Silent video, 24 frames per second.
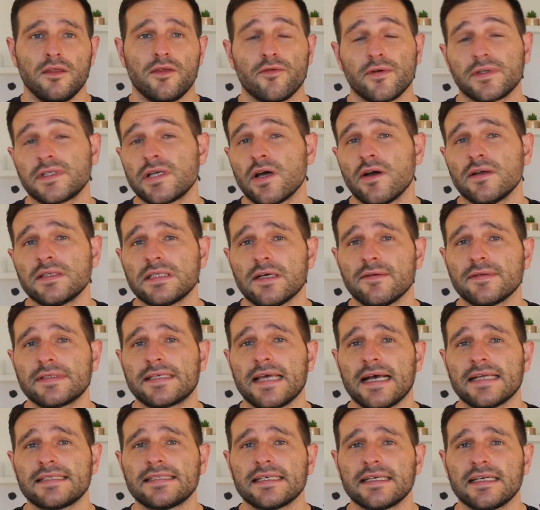The returns I was
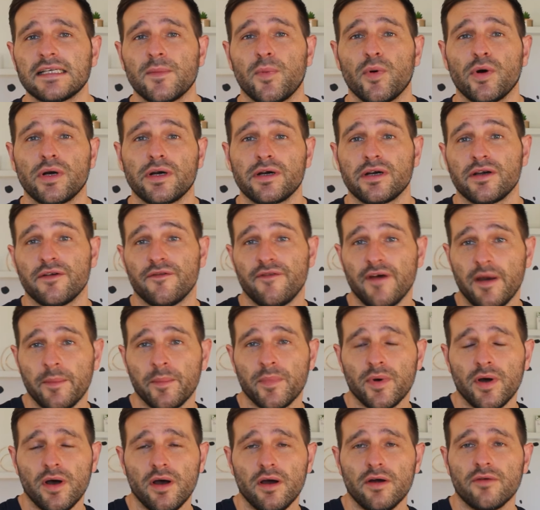getting at the point in
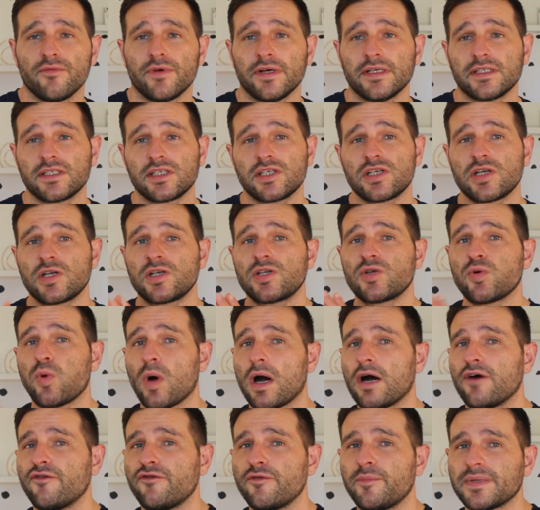November reached
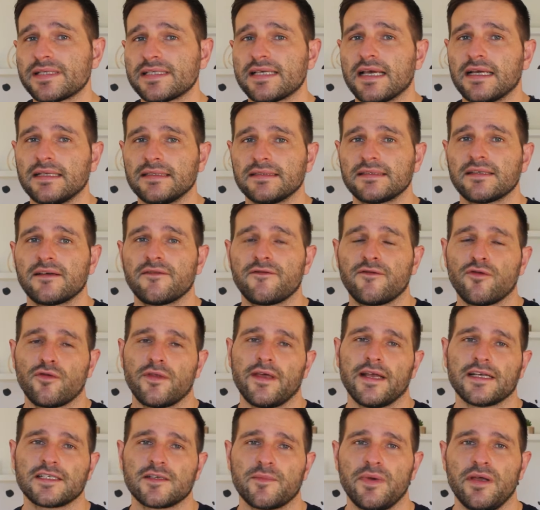12% for
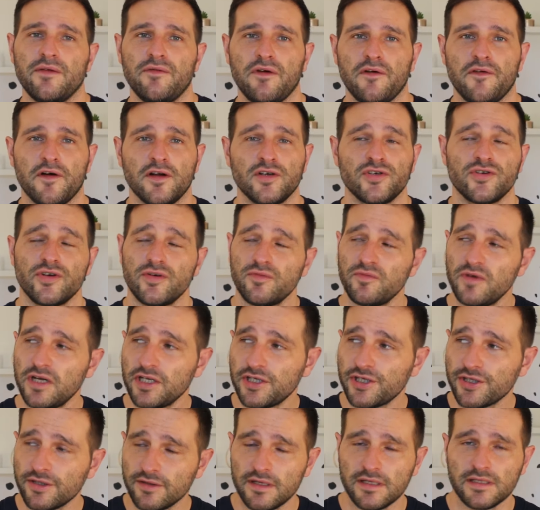the S&P 500,
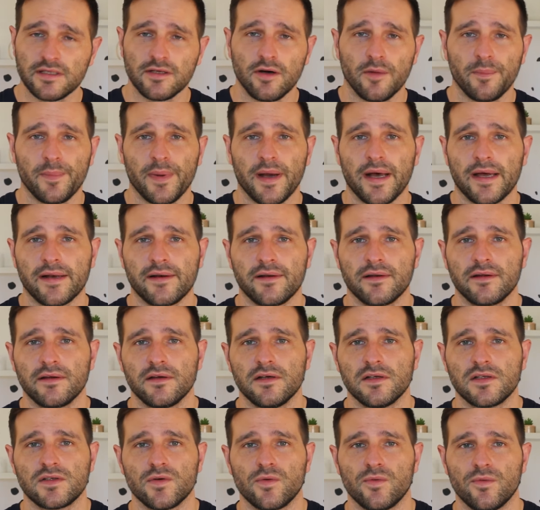which is not bad
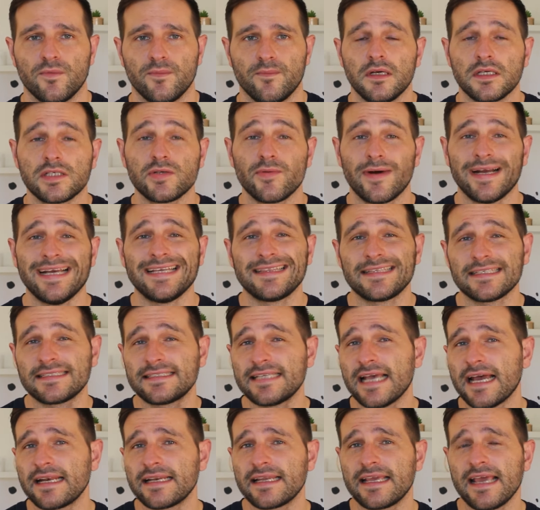at all. So I hit the
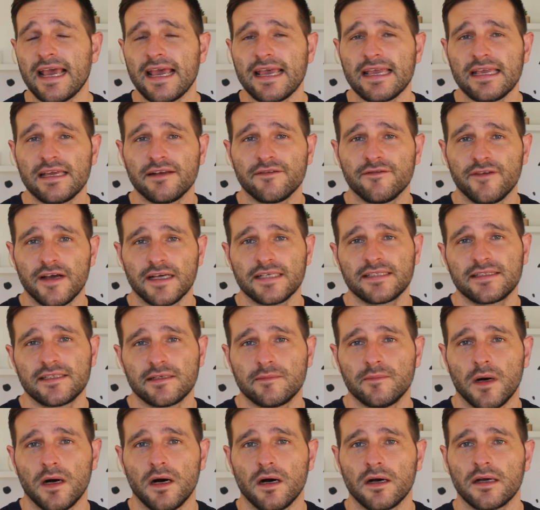10k invested
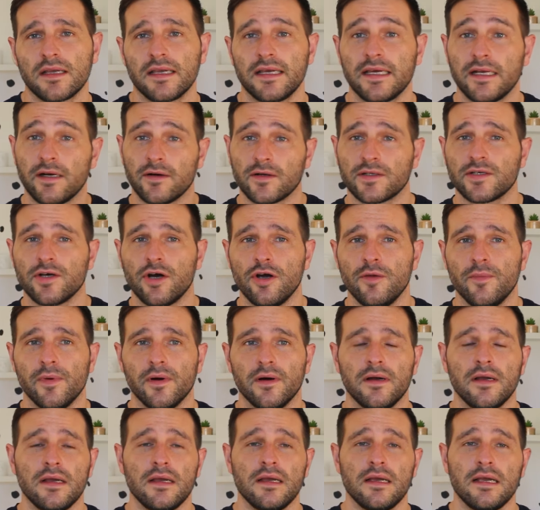mark in
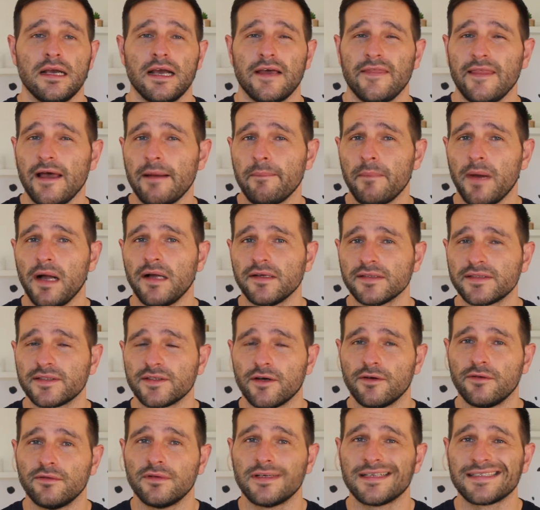October, and that
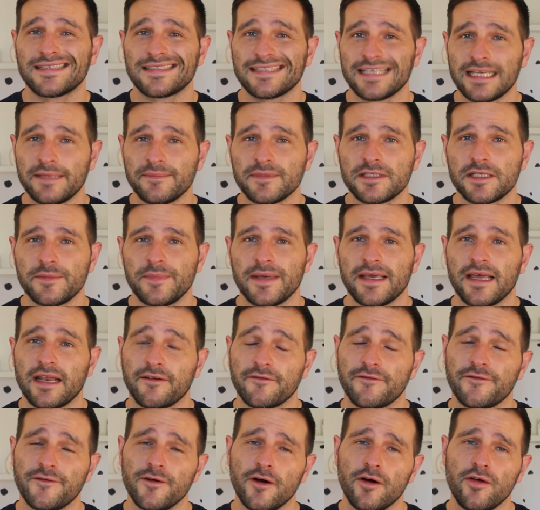milestone seems to be getting
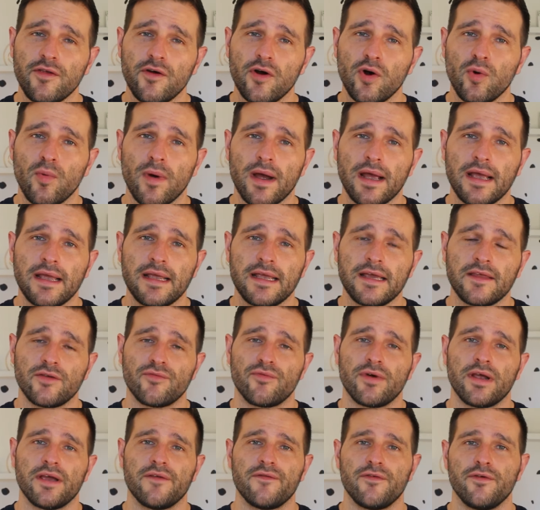further away in the
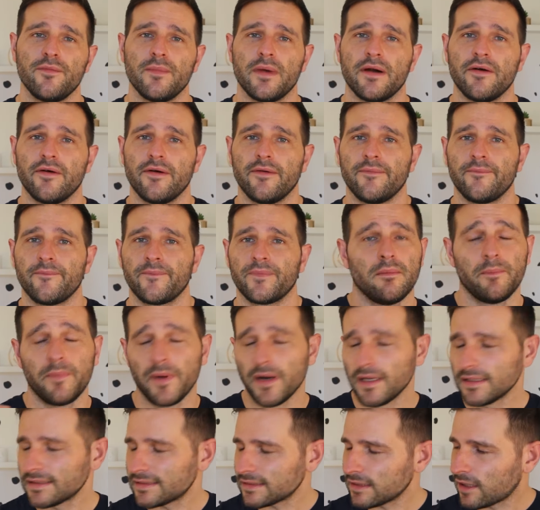rearview mirror.
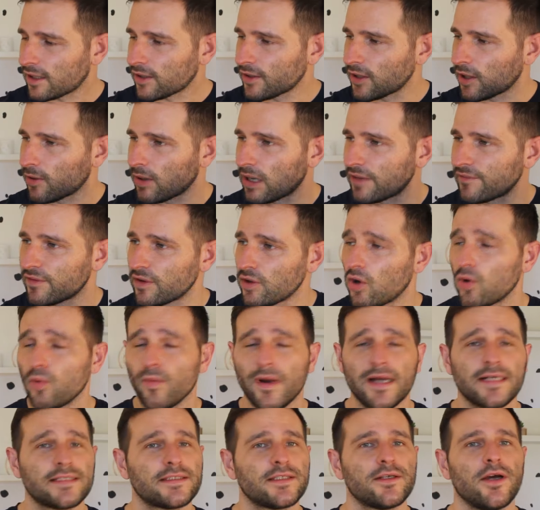But I know I have a long
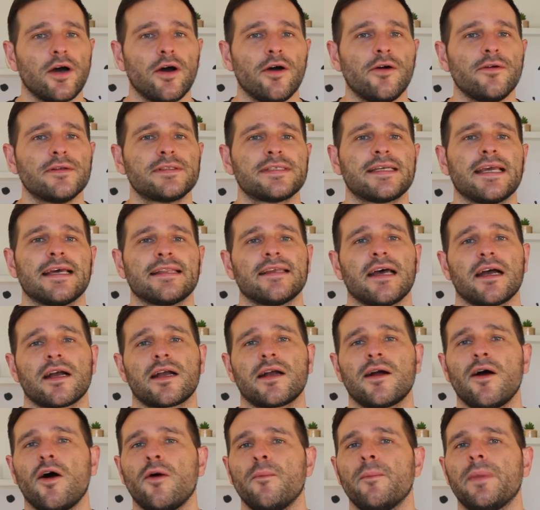way to go to get
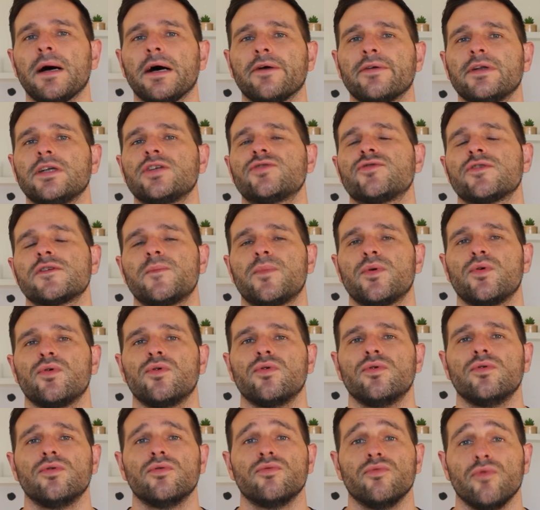that compound interest
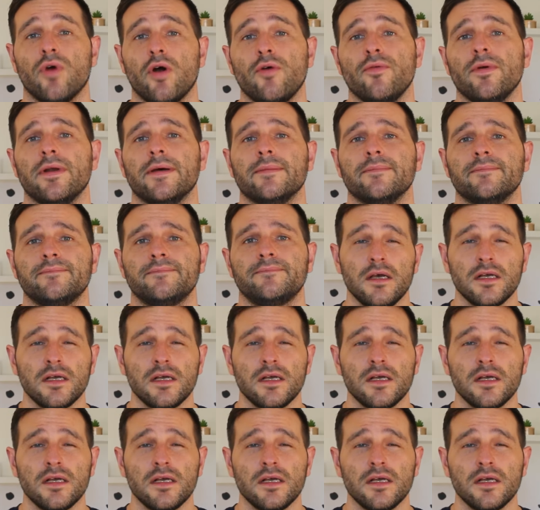ball rolling.